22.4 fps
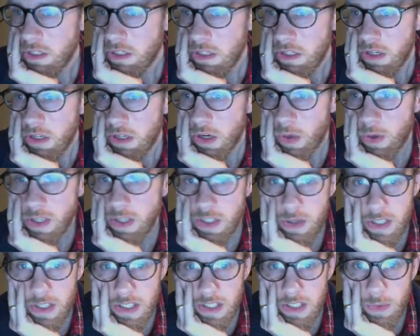Your
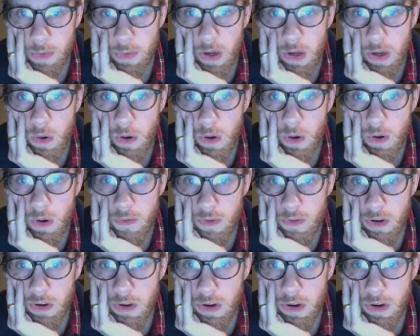question is, can we go
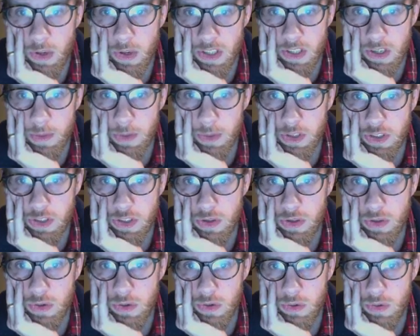over question number
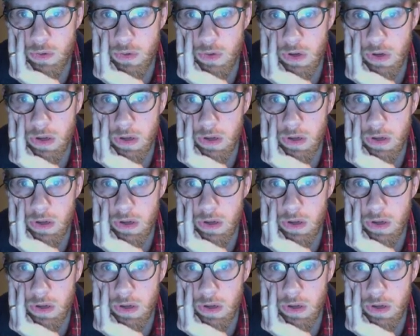2,